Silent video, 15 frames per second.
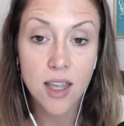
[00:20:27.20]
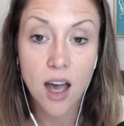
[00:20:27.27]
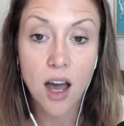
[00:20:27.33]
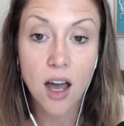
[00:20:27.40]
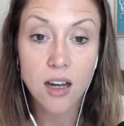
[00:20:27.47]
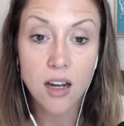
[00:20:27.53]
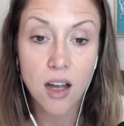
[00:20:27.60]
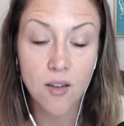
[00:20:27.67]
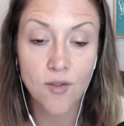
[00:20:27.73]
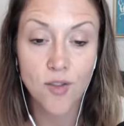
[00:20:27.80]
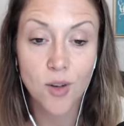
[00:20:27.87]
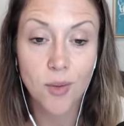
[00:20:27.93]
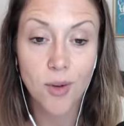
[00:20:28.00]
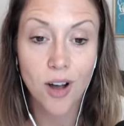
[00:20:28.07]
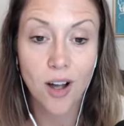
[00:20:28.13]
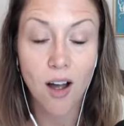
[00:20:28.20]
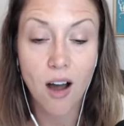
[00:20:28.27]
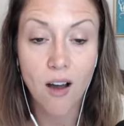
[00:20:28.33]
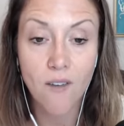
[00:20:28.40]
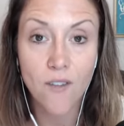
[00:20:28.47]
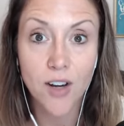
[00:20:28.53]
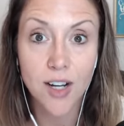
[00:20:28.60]
the uncomfortable
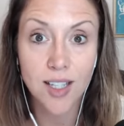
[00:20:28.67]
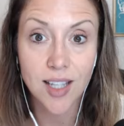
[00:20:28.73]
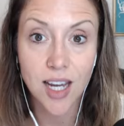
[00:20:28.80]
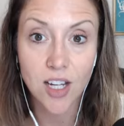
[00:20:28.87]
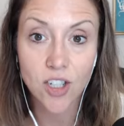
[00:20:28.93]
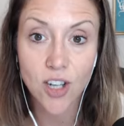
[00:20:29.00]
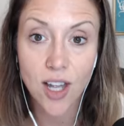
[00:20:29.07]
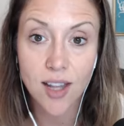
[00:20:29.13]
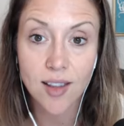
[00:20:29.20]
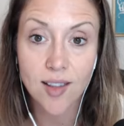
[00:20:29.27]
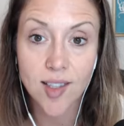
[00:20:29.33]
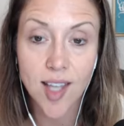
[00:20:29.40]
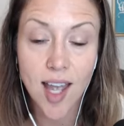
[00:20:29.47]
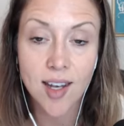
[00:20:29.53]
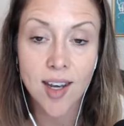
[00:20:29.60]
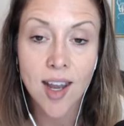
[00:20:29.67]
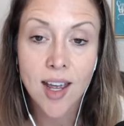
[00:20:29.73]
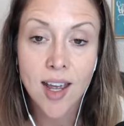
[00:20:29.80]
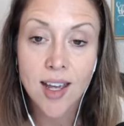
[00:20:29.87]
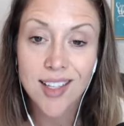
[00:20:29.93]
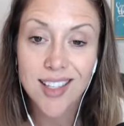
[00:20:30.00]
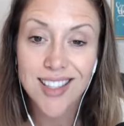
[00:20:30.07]
conversations. And
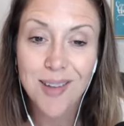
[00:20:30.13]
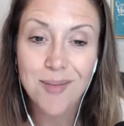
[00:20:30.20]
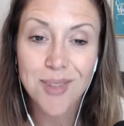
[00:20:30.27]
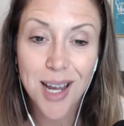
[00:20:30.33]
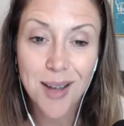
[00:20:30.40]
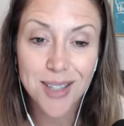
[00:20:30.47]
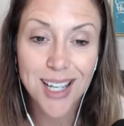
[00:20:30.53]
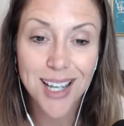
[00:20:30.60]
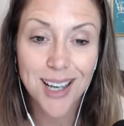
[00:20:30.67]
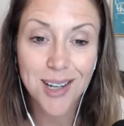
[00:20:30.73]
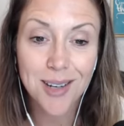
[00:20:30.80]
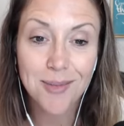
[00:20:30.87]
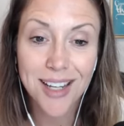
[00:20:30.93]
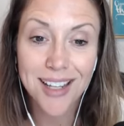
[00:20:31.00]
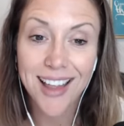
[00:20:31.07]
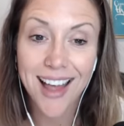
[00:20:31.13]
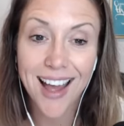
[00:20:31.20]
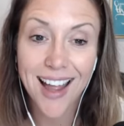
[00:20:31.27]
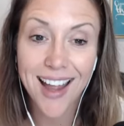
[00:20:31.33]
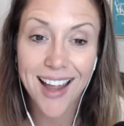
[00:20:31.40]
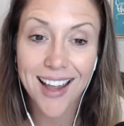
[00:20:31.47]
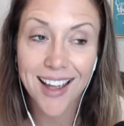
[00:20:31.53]
sometimes it could be
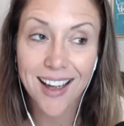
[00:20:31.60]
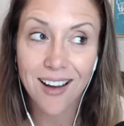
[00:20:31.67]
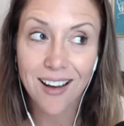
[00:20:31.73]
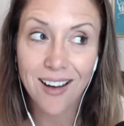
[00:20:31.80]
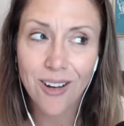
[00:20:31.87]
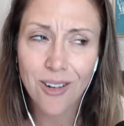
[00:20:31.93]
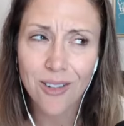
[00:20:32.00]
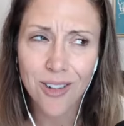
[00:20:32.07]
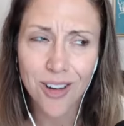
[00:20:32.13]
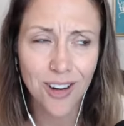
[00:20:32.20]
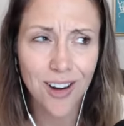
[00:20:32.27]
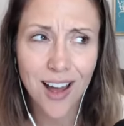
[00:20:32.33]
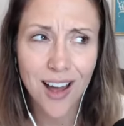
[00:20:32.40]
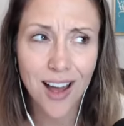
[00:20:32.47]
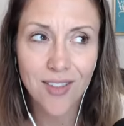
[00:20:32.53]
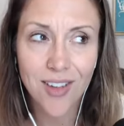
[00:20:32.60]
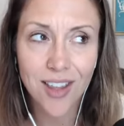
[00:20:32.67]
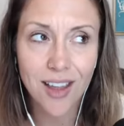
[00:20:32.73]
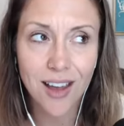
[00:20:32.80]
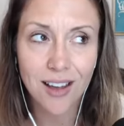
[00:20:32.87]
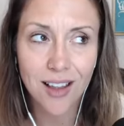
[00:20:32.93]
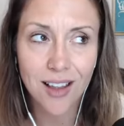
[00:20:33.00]
like, oh, you're not
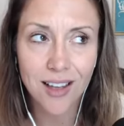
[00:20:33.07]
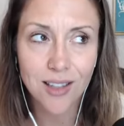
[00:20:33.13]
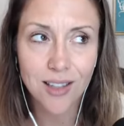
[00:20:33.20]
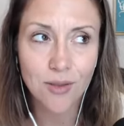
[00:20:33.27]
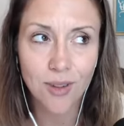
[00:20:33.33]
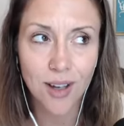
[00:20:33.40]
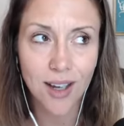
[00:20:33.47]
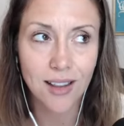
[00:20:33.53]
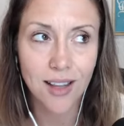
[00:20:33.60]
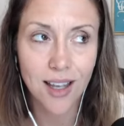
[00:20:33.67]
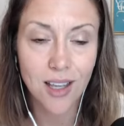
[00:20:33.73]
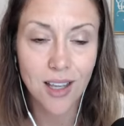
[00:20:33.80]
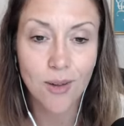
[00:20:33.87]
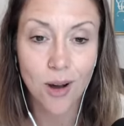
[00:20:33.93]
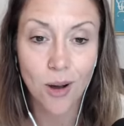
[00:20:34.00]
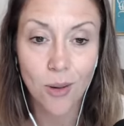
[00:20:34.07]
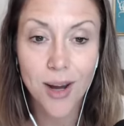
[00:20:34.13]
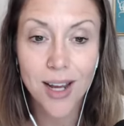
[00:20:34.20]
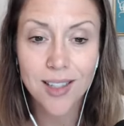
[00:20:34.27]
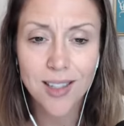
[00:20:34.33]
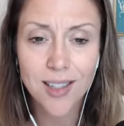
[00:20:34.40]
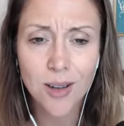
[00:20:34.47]
having that glass of wine like you
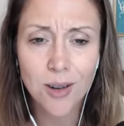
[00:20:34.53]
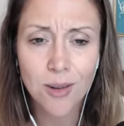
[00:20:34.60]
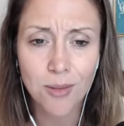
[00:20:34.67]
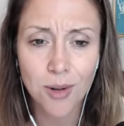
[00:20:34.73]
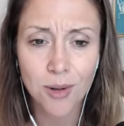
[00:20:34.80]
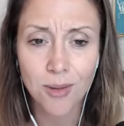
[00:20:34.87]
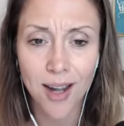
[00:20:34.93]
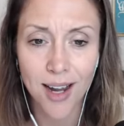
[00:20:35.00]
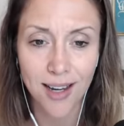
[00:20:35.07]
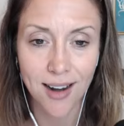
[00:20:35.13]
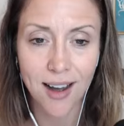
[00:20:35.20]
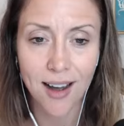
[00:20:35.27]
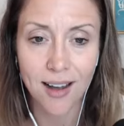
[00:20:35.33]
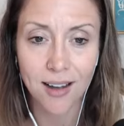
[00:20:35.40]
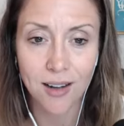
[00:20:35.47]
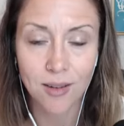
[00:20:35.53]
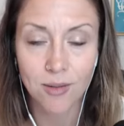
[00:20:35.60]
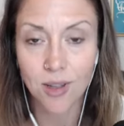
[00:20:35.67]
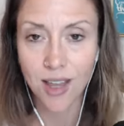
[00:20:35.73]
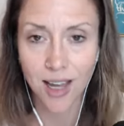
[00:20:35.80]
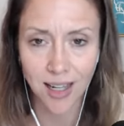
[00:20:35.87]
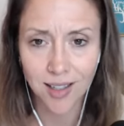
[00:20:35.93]
always do. Well, why not?
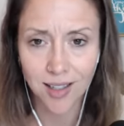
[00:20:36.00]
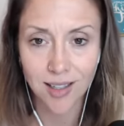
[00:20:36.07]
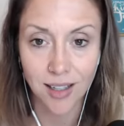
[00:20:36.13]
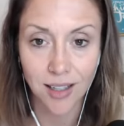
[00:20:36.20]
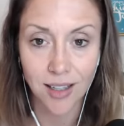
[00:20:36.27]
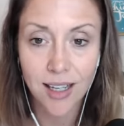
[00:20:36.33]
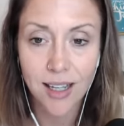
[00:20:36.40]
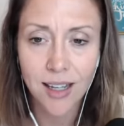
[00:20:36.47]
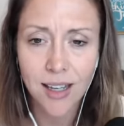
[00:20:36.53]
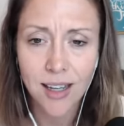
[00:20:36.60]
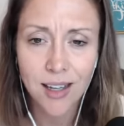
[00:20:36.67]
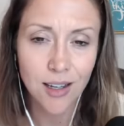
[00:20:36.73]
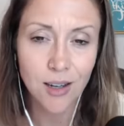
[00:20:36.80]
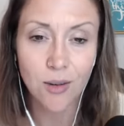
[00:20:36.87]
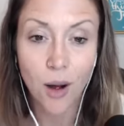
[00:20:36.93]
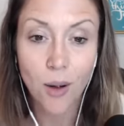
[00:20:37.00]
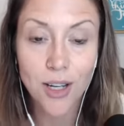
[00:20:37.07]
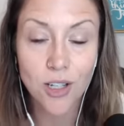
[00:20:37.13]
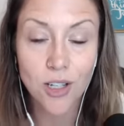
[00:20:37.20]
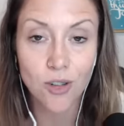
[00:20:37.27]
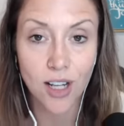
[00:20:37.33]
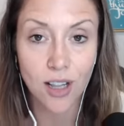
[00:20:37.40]
Well, that's silly. You
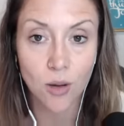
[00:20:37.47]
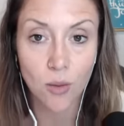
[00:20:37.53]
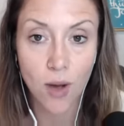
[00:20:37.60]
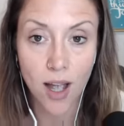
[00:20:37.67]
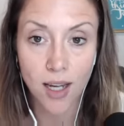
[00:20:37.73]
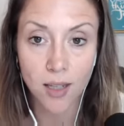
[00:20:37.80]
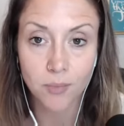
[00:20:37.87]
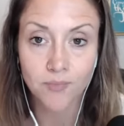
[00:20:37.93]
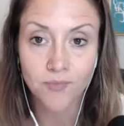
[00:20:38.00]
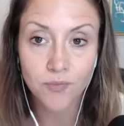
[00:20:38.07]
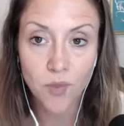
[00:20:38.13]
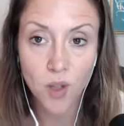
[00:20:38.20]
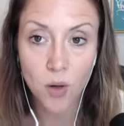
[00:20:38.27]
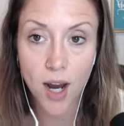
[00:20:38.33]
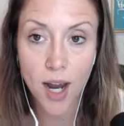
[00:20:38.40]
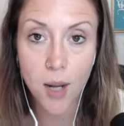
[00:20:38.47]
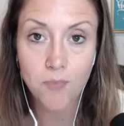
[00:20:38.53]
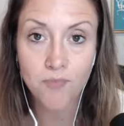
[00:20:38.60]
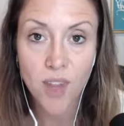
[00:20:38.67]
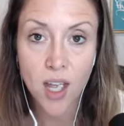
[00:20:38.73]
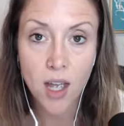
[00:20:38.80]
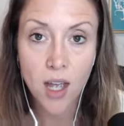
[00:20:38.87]
always drink the wine,
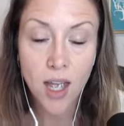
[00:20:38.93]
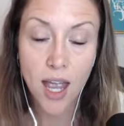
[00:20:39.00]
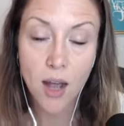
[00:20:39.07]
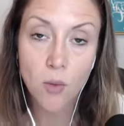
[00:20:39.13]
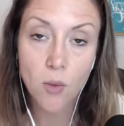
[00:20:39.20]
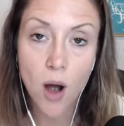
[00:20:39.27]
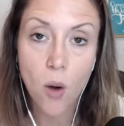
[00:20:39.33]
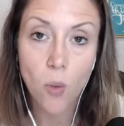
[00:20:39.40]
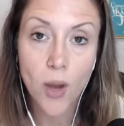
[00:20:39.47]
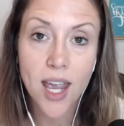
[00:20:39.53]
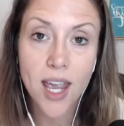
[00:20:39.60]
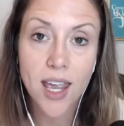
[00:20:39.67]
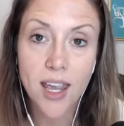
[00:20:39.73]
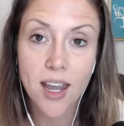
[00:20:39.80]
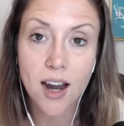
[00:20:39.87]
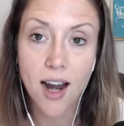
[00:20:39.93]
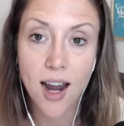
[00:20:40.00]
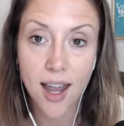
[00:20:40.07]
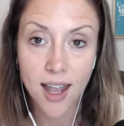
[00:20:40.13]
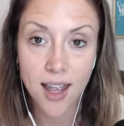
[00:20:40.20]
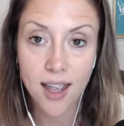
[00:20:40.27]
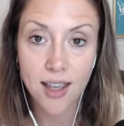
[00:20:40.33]
right? And what we
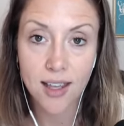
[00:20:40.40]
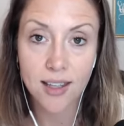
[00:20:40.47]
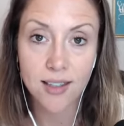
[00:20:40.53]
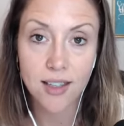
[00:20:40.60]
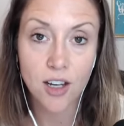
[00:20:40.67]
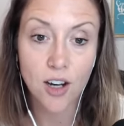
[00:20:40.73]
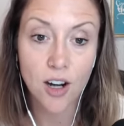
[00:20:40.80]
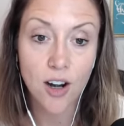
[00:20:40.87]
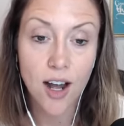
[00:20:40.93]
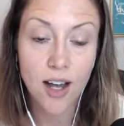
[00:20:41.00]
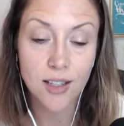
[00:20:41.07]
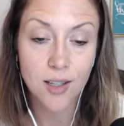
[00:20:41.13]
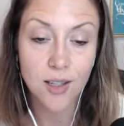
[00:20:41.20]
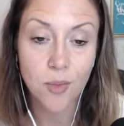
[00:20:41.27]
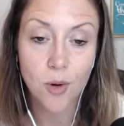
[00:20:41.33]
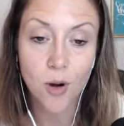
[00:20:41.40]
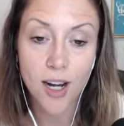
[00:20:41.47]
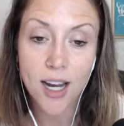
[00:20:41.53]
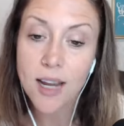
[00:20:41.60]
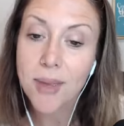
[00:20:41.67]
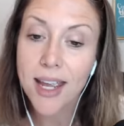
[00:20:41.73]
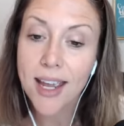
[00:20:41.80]
hear is, you're not
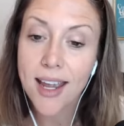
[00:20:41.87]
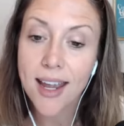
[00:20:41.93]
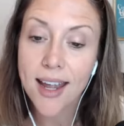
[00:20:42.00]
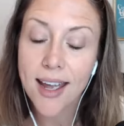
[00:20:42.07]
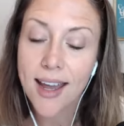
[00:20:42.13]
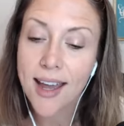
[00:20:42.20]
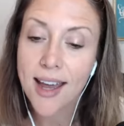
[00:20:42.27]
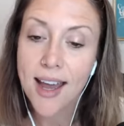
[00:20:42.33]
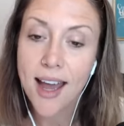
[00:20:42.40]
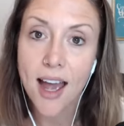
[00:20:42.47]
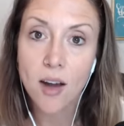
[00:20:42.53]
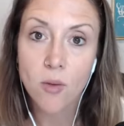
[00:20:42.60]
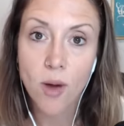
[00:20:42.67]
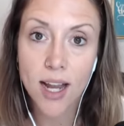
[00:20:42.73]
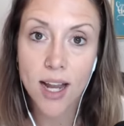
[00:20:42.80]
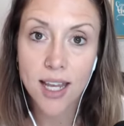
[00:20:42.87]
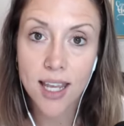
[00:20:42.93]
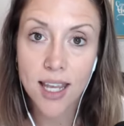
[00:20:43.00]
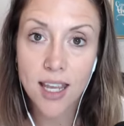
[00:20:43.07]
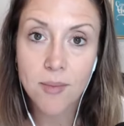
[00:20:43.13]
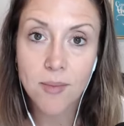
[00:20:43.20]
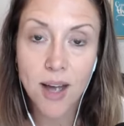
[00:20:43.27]
supporting me and what
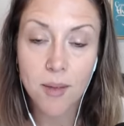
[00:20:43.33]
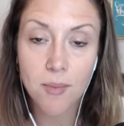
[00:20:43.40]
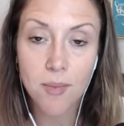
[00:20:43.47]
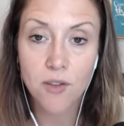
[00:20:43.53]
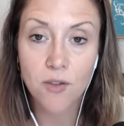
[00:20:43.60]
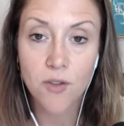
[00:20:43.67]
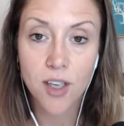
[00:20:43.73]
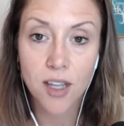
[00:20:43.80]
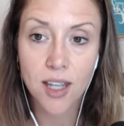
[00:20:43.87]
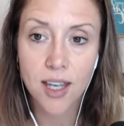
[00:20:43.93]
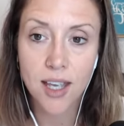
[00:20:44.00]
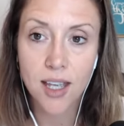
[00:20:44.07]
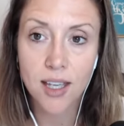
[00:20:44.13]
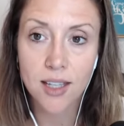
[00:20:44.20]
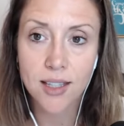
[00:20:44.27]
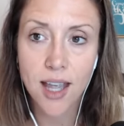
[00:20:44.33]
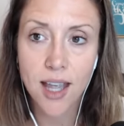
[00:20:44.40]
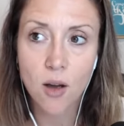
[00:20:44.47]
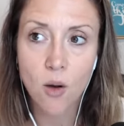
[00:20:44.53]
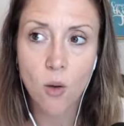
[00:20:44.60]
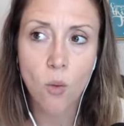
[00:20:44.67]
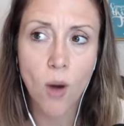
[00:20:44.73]
he might be feeling is
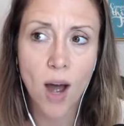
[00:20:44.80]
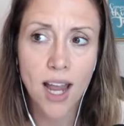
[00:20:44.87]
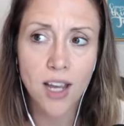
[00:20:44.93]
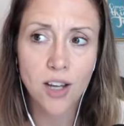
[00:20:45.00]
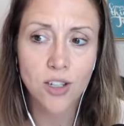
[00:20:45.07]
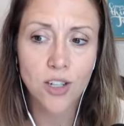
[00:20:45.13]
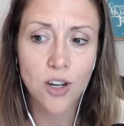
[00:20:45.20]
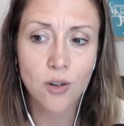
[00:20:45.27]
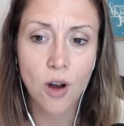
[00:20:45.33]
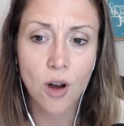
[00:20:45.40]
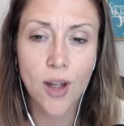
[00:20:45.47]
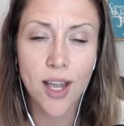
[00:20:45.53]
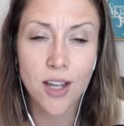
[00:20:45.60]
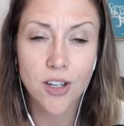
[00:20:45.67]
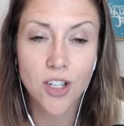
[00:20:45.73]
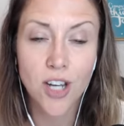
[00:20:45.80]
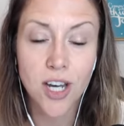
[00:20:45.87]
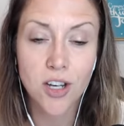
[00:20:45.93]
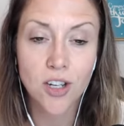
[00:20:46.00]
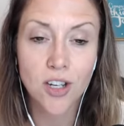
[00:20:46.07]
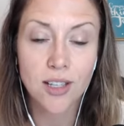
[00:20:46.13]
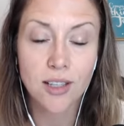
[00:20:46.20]
like why is she growing and
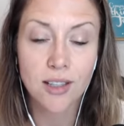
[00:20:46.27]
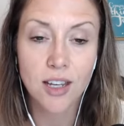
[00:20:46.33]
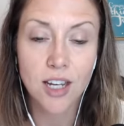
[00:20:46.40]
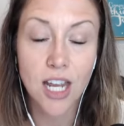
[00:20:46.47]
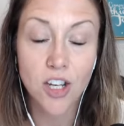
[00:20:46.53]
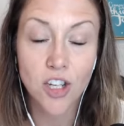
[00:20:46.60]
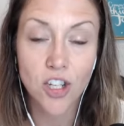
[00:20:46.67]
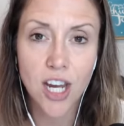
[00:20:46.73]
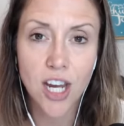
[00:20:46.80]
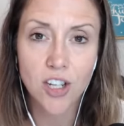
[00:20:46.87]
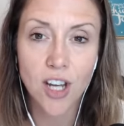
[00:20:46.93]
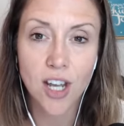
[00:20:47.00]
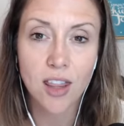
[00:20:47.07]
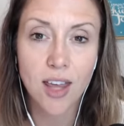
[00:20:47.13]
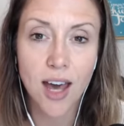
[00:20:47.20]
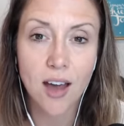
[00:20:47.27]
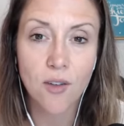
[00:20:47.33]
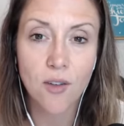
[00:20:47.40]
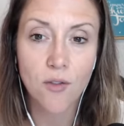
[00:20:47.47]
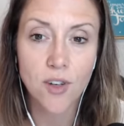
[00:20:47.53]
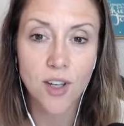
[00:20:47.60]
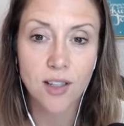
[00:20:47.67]
changes and changing
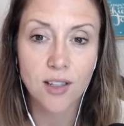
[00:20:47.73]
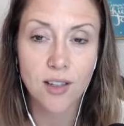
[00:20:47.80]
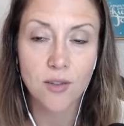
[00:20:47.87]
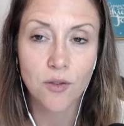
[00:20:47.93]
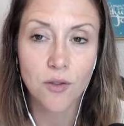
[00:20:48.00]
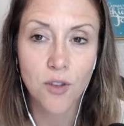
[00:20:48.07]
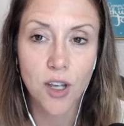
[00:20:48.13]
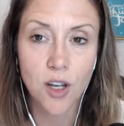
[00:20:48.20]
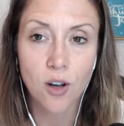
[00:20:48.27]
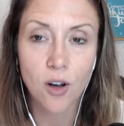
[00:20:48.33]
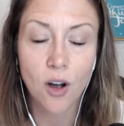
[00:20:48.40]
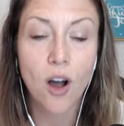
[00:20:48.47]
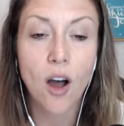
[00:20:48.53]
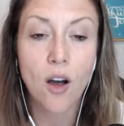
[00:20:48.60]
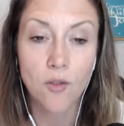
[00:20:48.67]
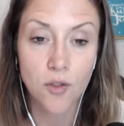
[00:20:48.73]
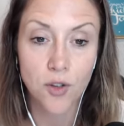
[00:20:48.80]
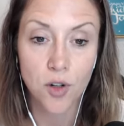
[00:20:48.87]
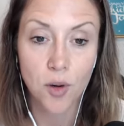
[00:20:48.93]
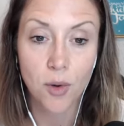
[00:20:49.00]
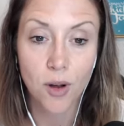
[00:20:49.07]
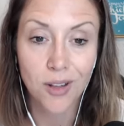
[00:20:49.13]
that doesn't feel
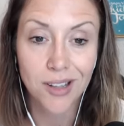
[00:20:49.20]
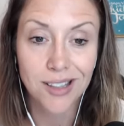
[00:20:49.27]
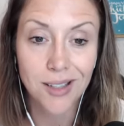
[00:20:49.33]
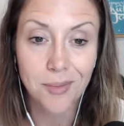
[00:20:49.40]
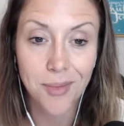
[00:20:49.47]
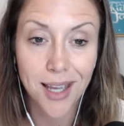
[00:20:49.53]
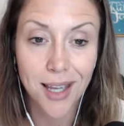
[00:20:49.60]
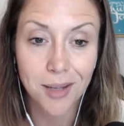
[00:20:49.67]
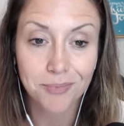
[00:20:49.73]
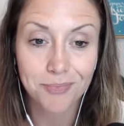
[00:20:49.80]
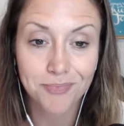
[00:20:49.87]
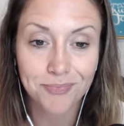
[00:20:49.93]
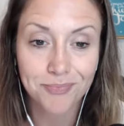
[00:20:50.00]
comfortable to me